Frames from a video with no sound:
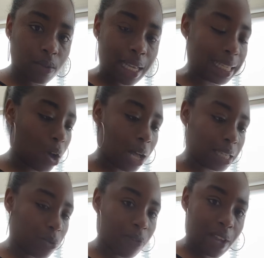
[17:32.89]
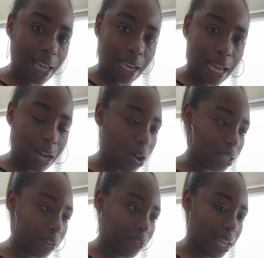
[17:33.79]
it's a cause and a cause
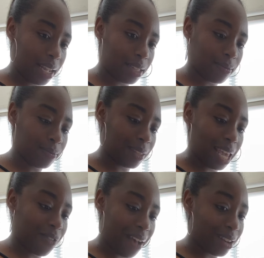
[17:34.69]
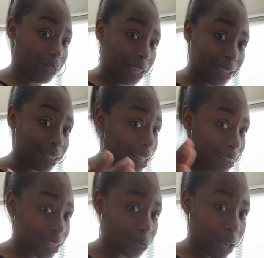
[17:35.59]
and effect if I do this, then
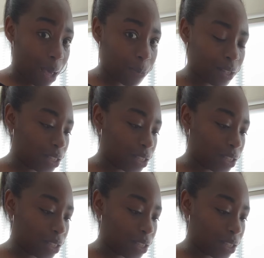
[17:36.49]
this will happen.